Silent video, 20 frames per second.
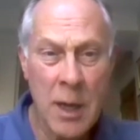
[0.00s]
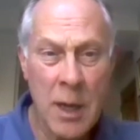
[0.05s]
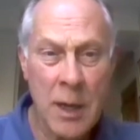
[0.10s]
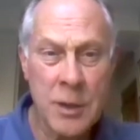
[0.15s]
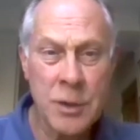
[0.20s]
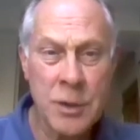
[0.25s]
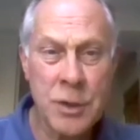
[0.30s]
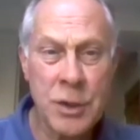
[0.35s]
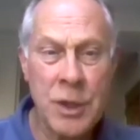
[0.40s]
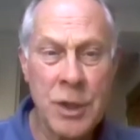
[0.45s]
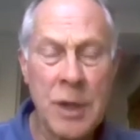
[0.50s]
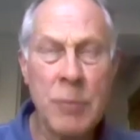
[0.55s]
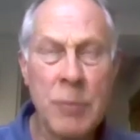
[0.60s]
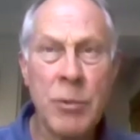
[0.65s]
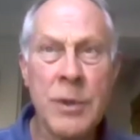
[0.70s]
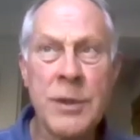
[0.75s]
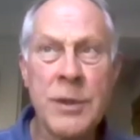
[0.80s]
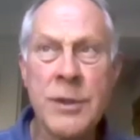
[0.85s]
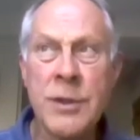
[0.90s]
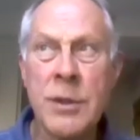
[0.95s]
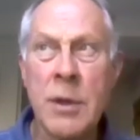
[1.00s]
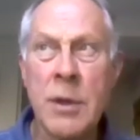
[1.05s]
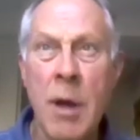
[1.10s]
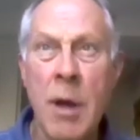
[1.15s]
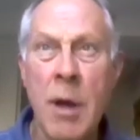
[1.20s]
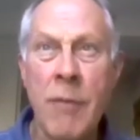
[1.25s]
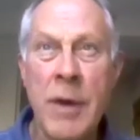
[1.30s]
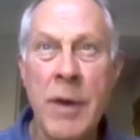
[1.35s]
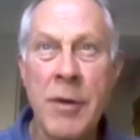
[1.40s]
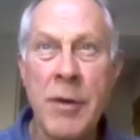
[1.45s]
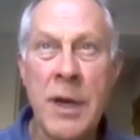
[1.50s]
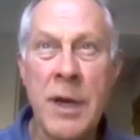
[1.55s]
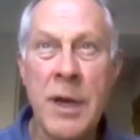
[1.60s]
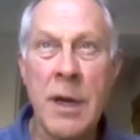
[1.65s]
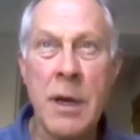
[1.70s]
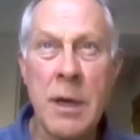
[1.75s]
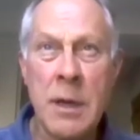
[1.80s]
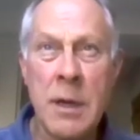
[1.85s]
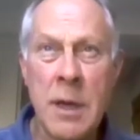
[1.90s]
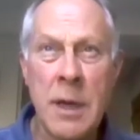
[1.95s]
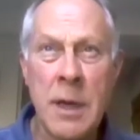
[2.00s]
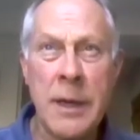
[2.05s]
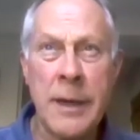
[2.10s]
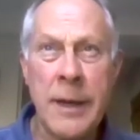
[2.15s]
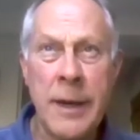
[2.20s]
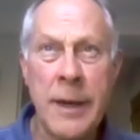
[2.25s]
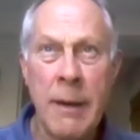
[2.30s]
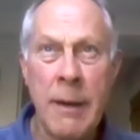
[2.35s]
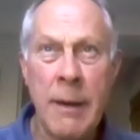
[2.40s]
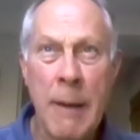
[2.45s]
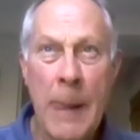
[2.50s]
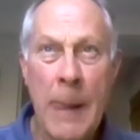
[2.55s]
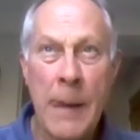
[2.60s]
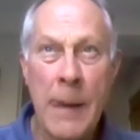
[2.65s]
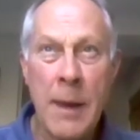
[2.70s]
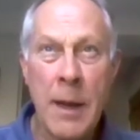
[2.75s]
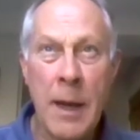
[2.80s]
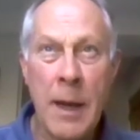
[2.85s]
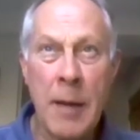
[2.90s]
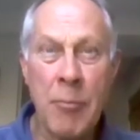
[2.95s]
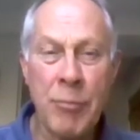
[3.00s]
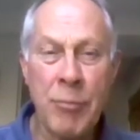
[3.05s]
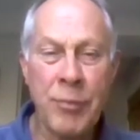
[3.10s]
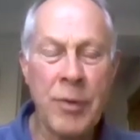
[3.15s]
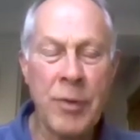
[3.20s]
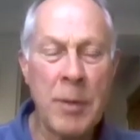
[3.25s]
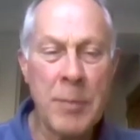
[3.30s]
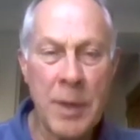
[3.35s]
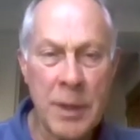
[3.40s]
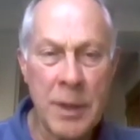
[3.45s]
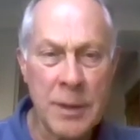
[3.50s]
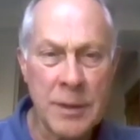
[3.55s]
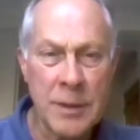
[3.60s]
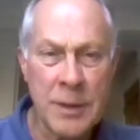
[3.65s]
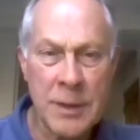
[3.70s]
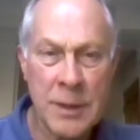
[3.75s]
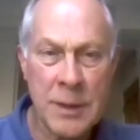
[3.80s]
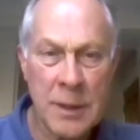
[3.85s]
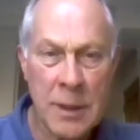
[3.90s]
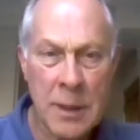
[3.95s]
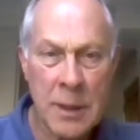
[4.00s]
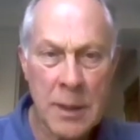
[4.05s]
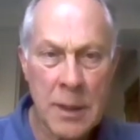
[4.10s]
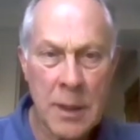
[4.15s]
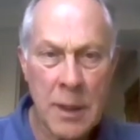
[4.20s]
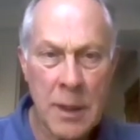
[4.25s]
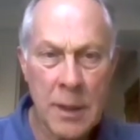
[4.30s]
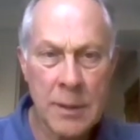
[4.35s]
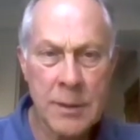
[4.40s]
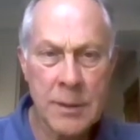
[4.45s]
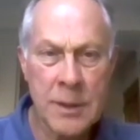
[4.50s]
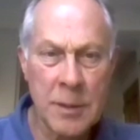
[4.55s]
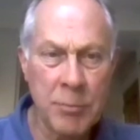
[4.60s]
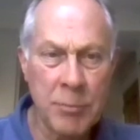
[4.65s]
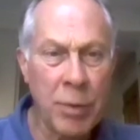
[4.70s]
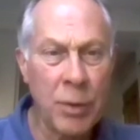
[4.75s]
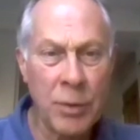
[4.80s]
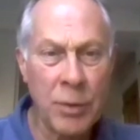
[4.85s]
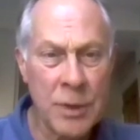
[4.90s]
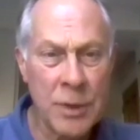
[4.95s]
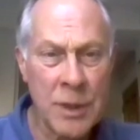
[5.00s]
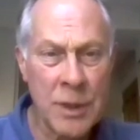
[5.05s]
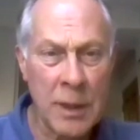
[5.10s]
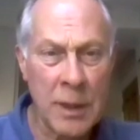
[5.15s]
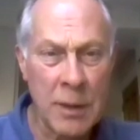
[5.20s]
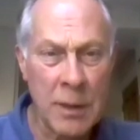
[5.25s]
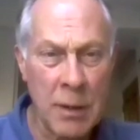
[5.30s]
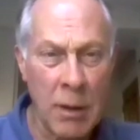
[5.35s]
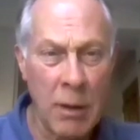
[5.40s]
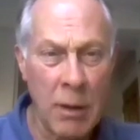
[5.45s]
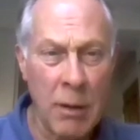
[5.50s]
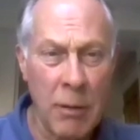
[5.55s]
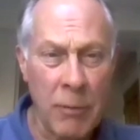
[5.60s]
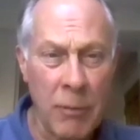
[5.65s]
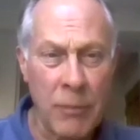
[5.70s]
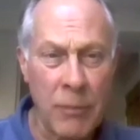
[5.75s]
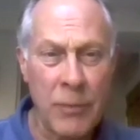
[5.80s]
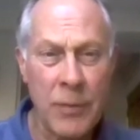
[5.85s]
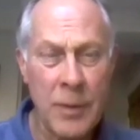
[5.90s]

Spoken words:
She was a very early and prominent supporter of